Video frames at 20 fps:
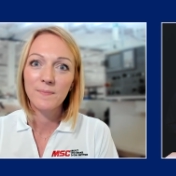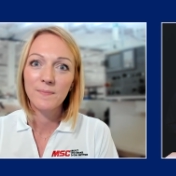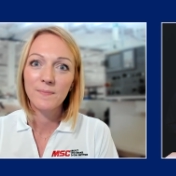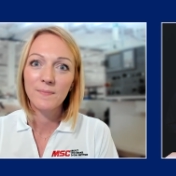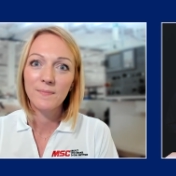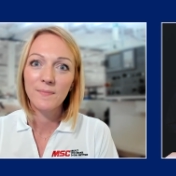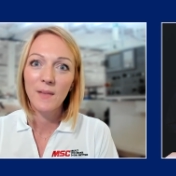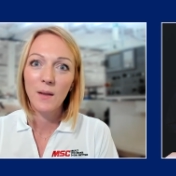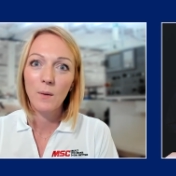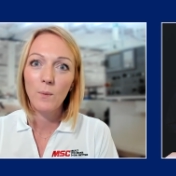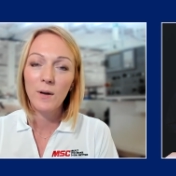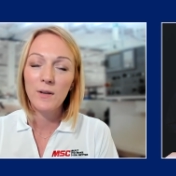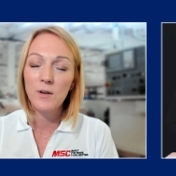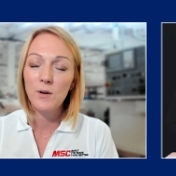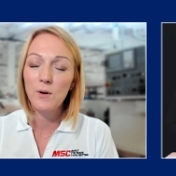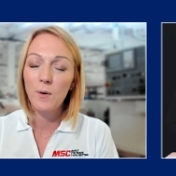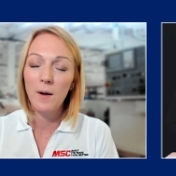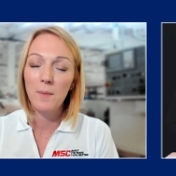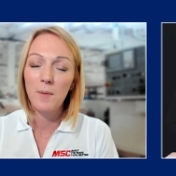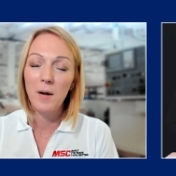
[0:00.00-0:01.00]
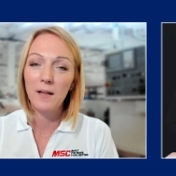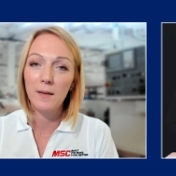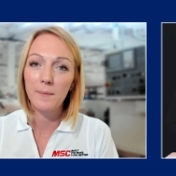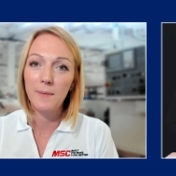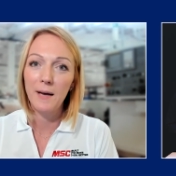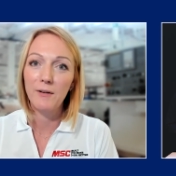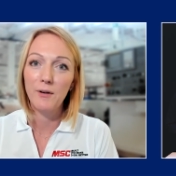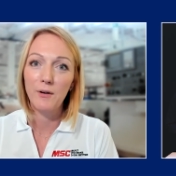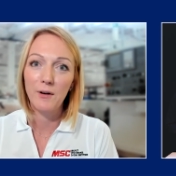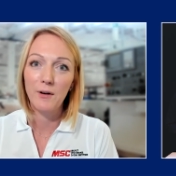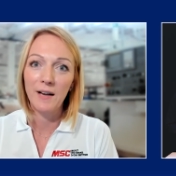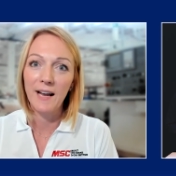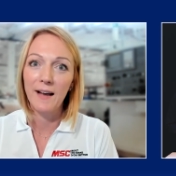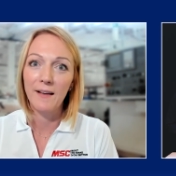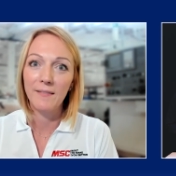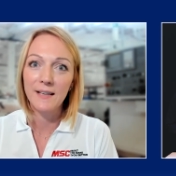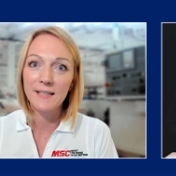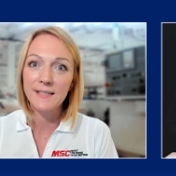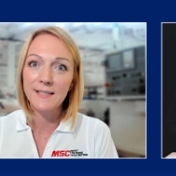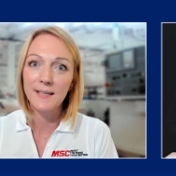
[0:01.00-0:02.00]
coming out. Well, you know, I'm all about
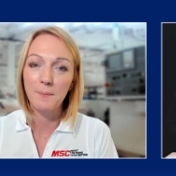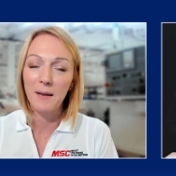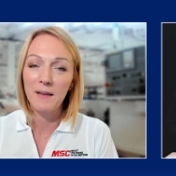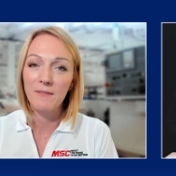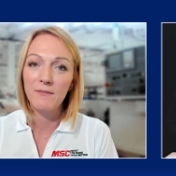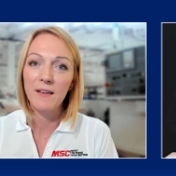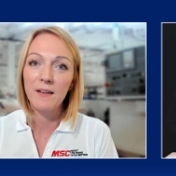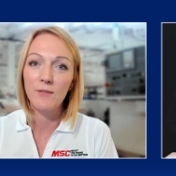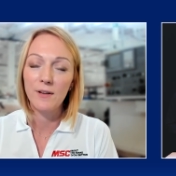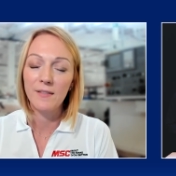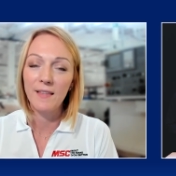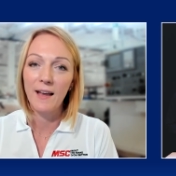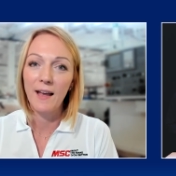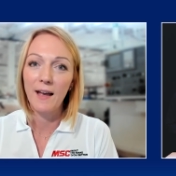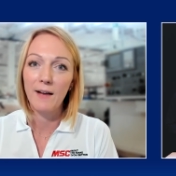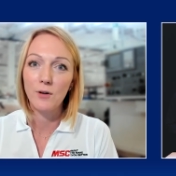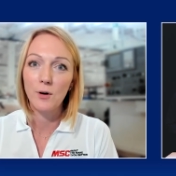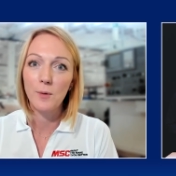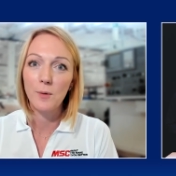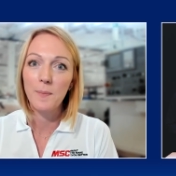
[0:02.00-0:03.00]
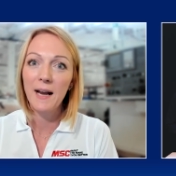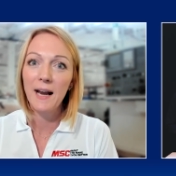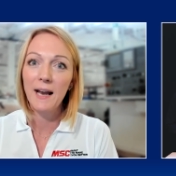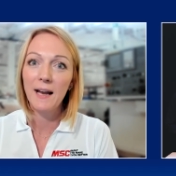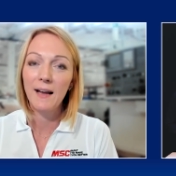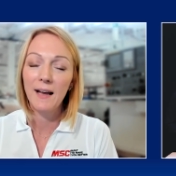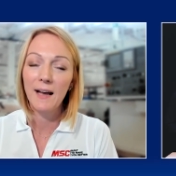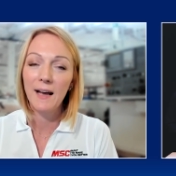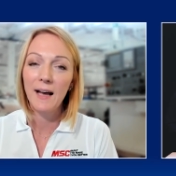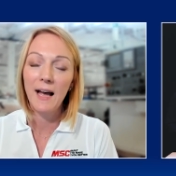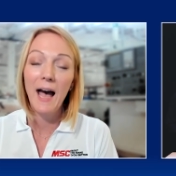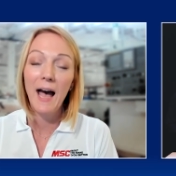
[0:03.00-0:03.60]
nerding out. That's like my favorite thing ever. But